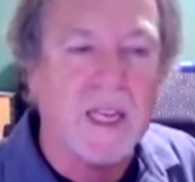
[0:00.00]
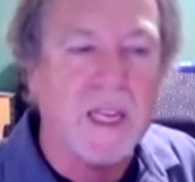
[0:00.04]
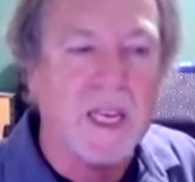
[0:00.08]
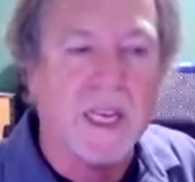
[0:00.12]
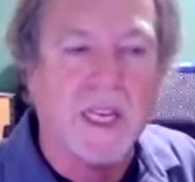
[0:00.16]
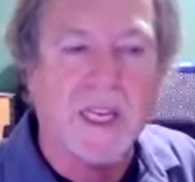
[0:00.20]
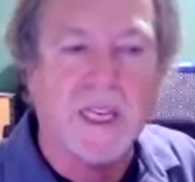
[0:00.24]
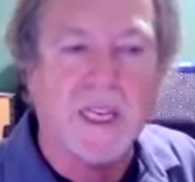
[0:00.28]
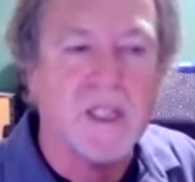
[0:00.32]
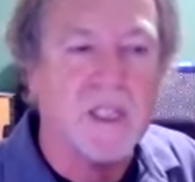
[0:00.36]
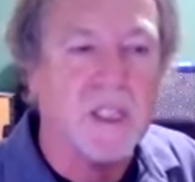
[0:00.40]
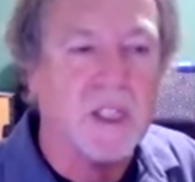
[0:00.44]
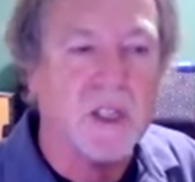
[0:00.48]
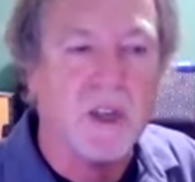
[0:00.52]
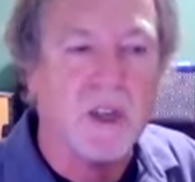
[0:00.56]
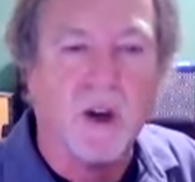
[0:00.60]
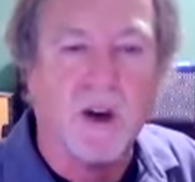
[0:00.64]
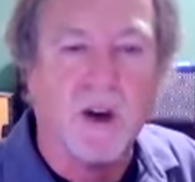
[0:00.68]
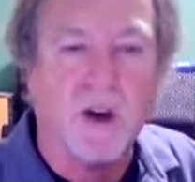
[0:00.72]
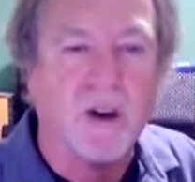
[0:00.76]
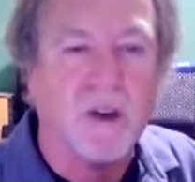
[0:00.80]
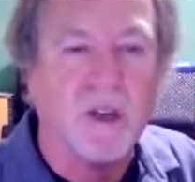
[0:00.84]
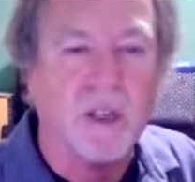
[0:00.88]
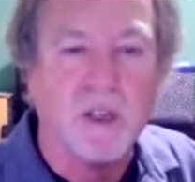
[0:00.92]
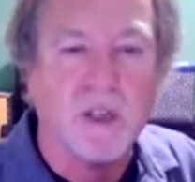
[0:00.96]
of his
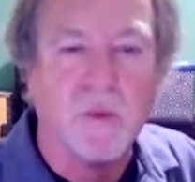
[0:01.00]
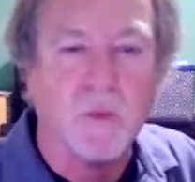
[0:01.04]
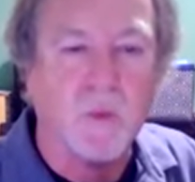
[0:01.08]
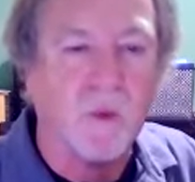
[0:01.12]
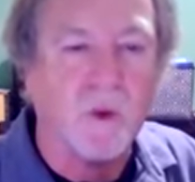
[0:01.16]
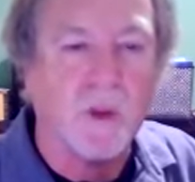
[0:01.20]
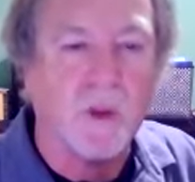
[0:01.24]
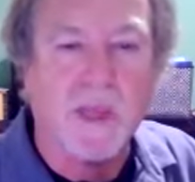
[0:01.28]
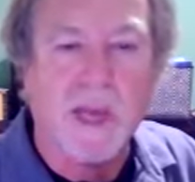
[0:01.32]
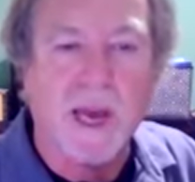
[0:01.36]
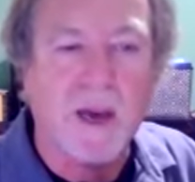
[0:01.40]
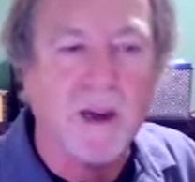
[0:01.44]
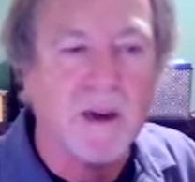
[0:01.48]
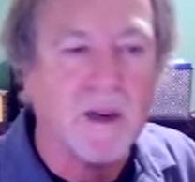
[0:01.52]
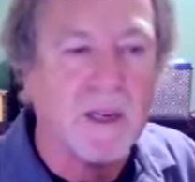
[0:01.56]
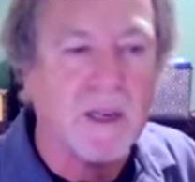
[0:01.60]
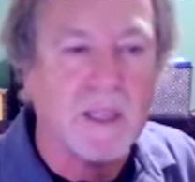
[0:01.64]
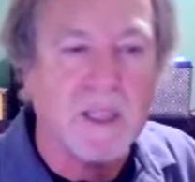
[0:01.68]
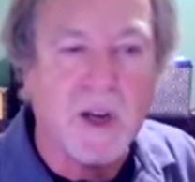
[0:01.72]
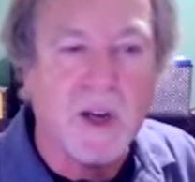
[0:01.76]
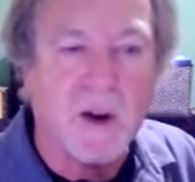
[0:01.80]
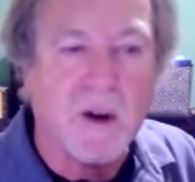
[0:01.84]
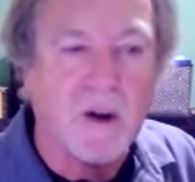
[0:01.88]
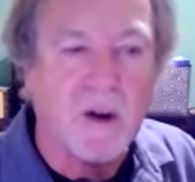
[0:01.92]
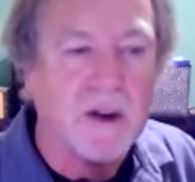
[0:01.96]
songs without a
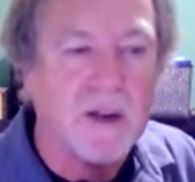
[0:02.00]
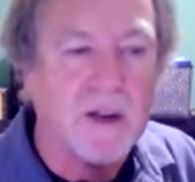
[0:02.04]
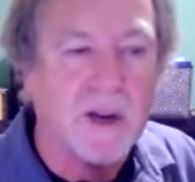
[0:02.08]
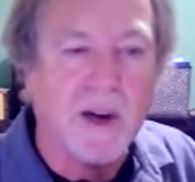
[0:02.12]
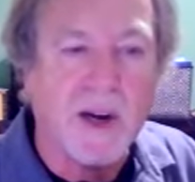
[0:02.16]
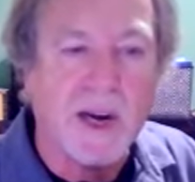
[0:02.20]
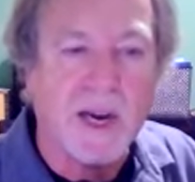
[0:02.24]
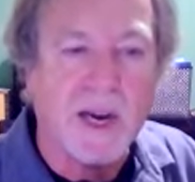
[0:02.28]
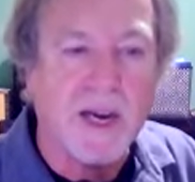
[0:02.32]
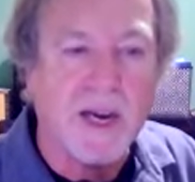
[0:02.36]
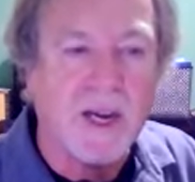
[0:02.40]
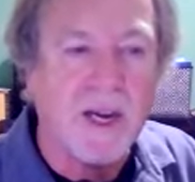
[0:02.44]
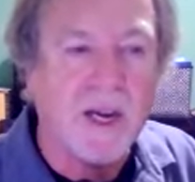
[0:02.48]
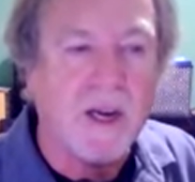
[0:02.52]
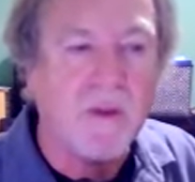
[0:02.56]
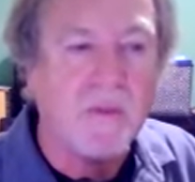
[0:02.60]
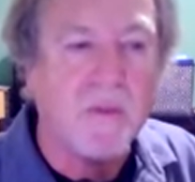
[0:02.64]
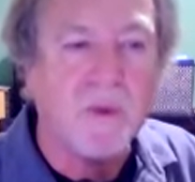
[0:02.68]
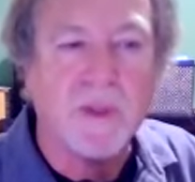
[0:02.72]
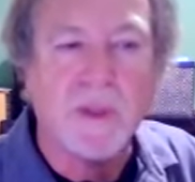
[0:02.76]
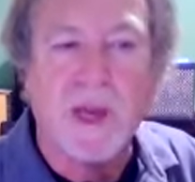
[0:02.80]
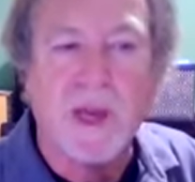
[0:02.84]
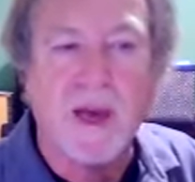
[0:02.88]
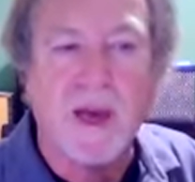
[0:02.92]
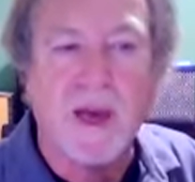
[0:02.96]
guitar in your hand,
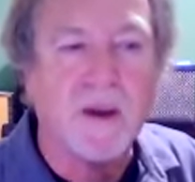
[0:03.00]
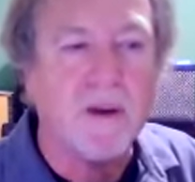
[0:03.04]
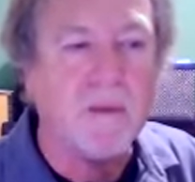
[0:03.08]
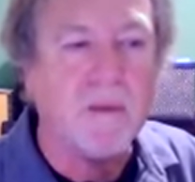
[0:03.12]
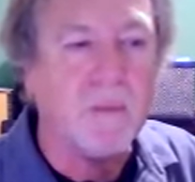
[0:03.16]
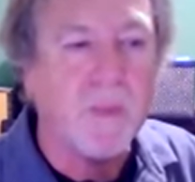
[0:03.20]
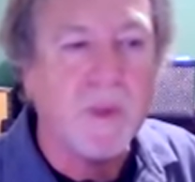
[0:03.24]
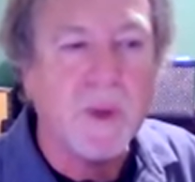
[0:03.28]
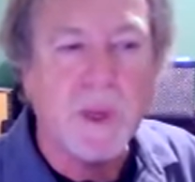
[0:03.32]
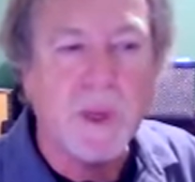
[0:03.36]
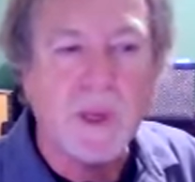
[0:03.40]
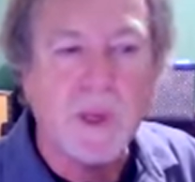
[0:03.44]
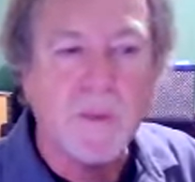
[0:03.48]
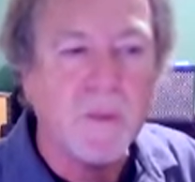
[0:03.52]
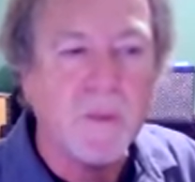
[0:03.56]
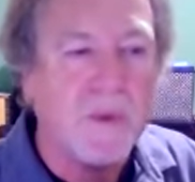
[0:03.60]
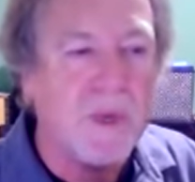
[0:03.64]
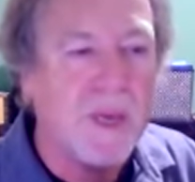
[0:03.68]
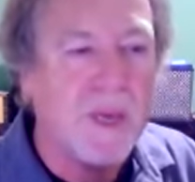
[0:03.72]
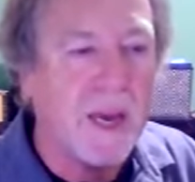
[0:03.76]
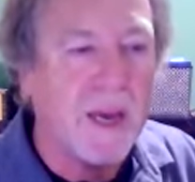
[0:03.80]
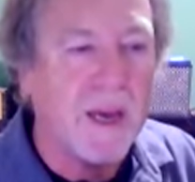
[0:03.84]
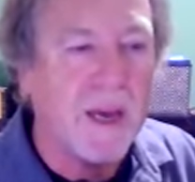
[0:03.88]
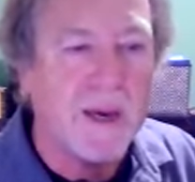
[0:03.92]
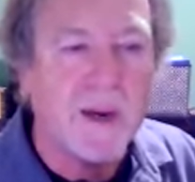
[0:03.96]
without a
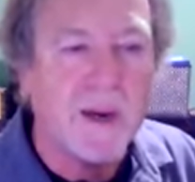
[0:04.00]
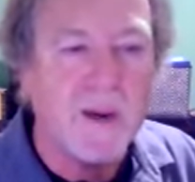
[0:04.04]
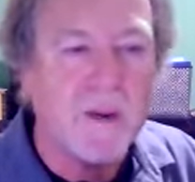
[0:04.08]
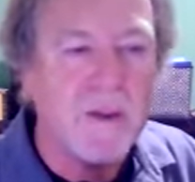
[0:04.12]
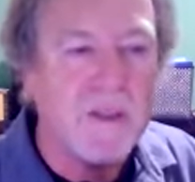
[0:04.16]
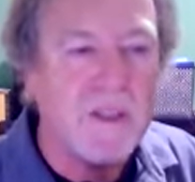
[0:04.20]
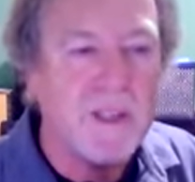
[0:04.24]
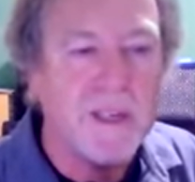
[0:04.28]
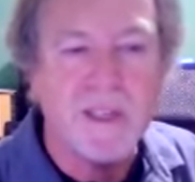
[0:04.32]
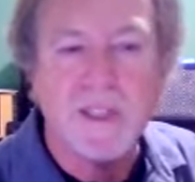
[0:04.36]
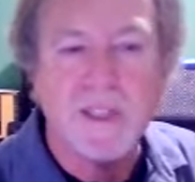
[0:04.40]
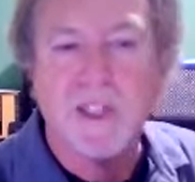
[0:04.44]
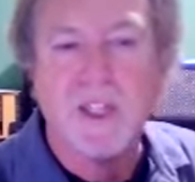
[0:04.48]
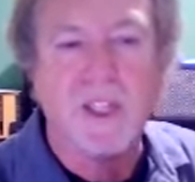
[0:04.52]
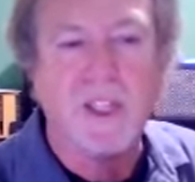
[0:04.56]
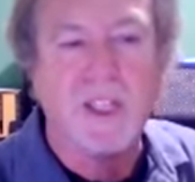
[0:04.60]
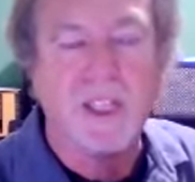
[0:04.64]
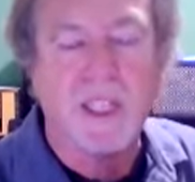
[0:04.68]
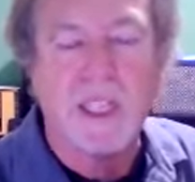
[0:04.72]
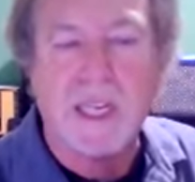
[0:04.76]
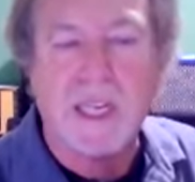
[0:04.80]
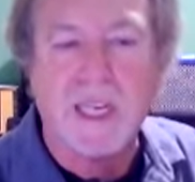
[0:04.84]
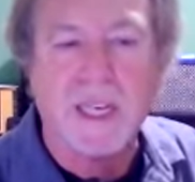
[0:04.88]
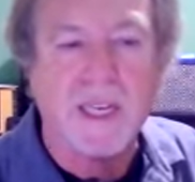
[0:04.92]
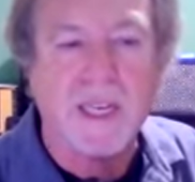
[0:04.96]
piano. You can just
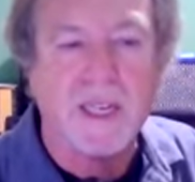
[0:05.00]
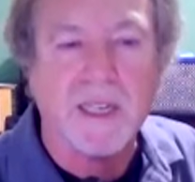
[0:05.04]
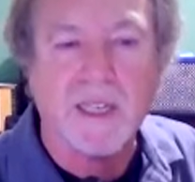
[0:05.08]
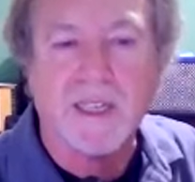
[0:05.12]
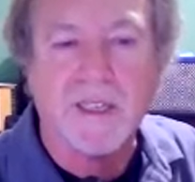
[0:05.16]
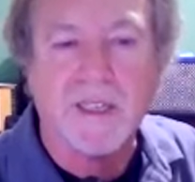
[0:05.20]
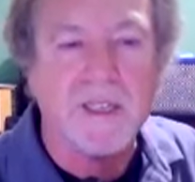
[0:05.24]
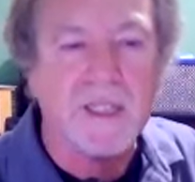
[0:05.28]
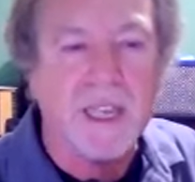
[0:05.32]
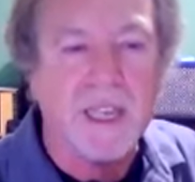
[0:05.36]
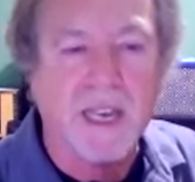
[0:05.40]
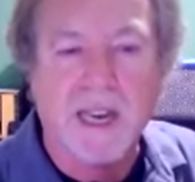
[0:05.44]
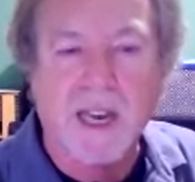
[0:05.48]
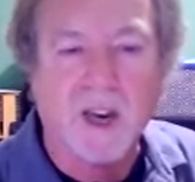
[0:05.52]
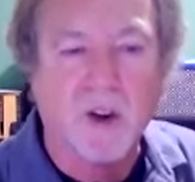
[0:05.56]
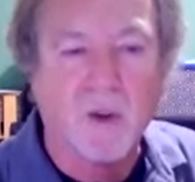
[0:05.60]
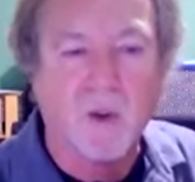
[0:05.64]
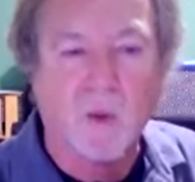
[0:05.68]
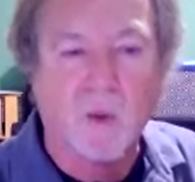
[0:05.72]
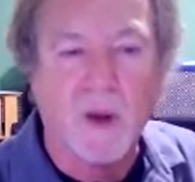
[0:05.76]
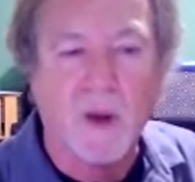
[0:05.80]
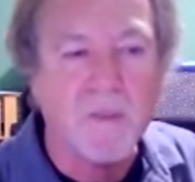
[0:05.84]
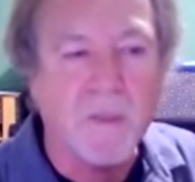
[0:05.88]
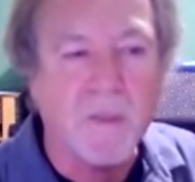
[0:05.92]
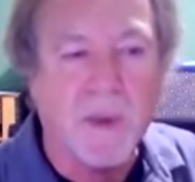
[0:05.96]
sing it because they got
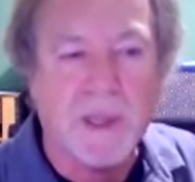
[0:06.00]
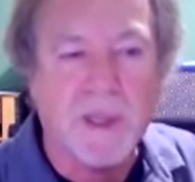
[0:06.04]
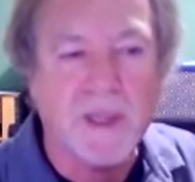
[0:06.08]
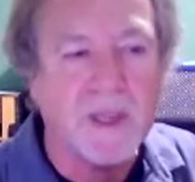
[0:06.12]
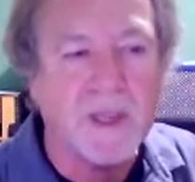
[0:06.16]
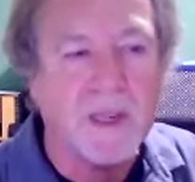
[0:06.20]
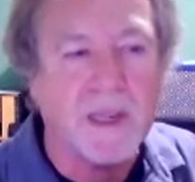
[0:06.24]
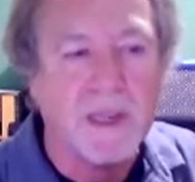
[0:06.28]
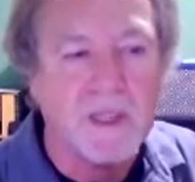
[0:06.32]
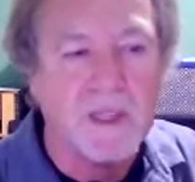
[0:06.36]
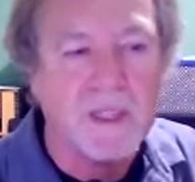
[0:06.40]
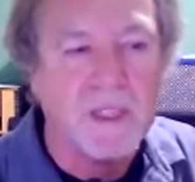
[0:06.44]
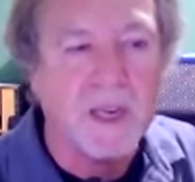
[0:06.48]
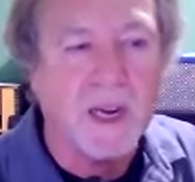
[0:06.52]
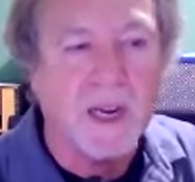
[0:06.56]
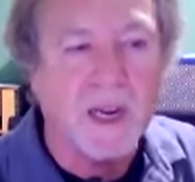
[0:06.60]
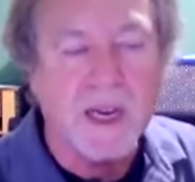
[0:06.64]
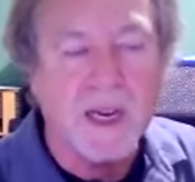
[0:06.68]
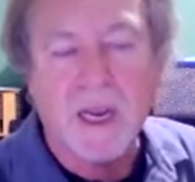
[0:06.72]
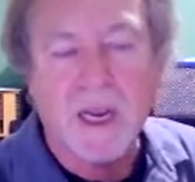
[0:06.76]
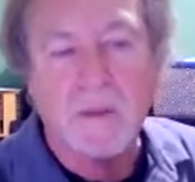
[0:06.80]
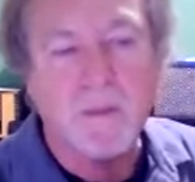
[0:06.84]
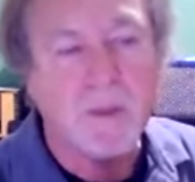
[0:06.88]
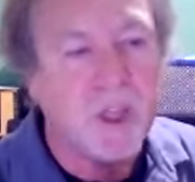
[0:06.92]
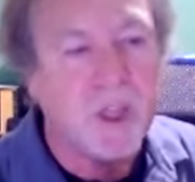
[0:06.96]
great melodies.
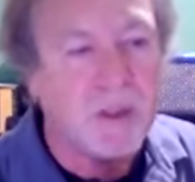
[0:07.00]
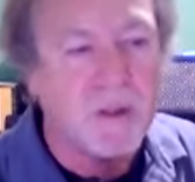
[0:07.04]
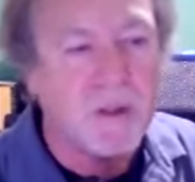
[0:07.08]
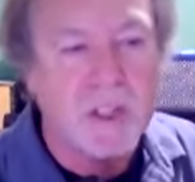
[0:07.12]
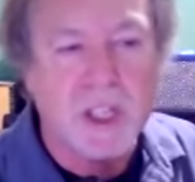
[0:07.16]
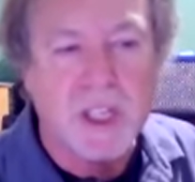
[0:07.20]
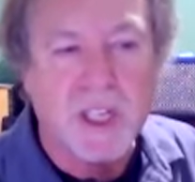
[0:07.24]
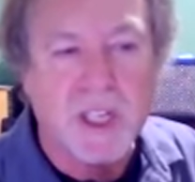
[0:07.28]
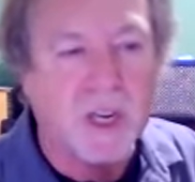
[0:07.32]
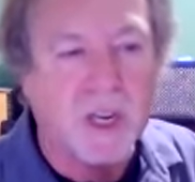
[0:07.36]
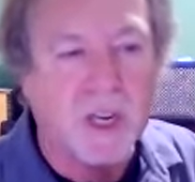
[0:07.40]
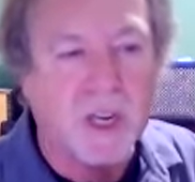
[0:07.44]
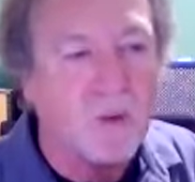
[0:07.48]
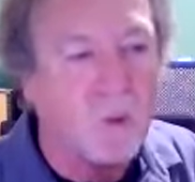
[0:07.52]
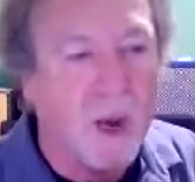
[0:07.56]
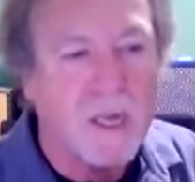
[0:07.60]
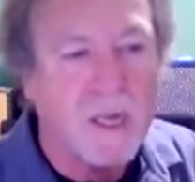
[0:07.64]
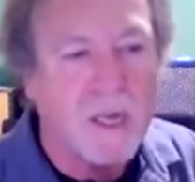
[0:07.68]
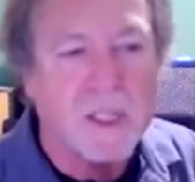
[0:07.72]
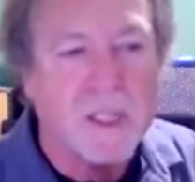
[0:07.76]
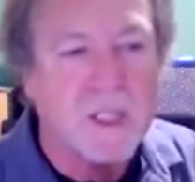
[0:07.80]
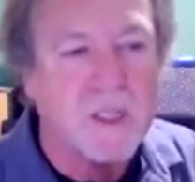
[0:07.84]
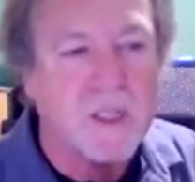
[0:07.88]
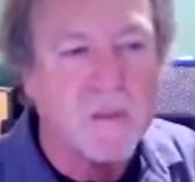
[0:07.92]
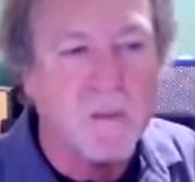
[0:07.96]
I'm sure Sting
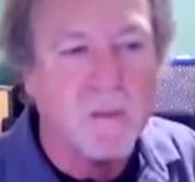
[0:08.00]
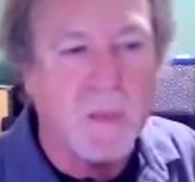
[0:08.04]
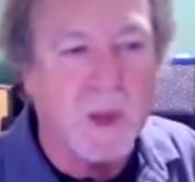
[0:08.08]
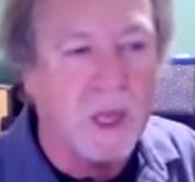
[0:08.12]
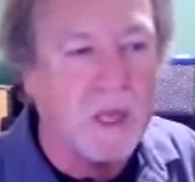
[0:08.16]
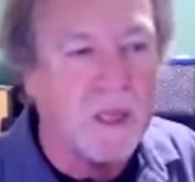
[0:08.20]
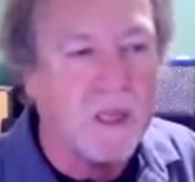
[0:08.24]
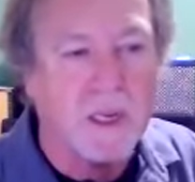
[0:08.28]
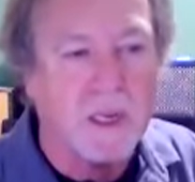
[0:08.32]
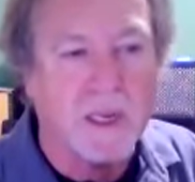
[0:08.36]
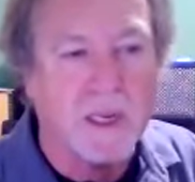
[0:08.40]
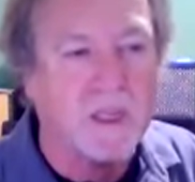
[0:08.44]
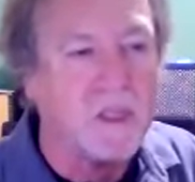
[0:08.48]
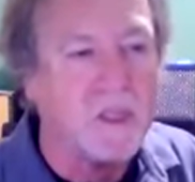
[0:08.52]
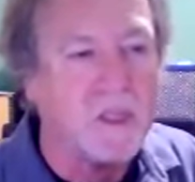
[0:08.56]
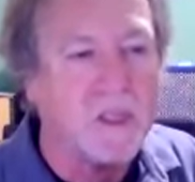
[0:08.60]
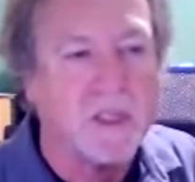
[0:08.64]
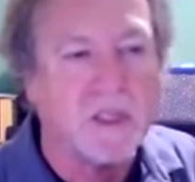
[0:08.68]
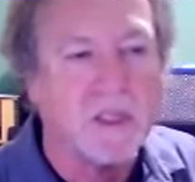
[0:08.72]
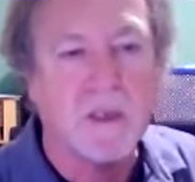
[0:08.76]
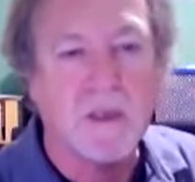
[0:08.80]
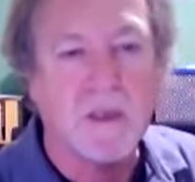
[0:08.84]
writes his melodies,